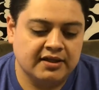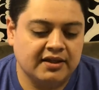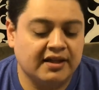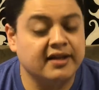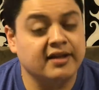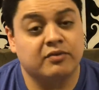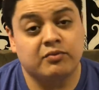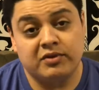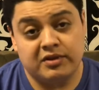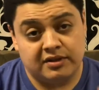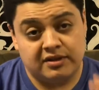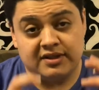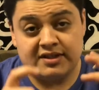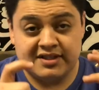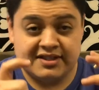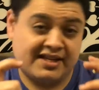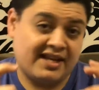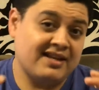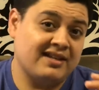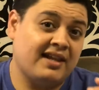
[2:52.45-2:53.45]
like, well, a
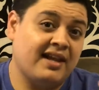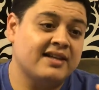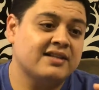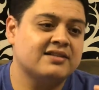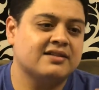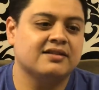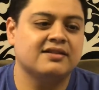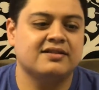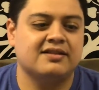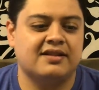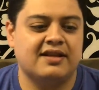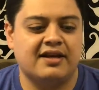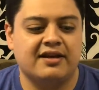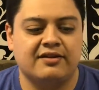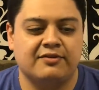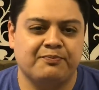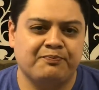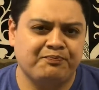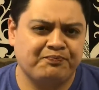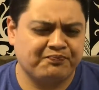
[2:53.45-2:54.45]
state license
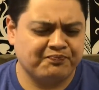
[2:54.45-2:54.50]
that,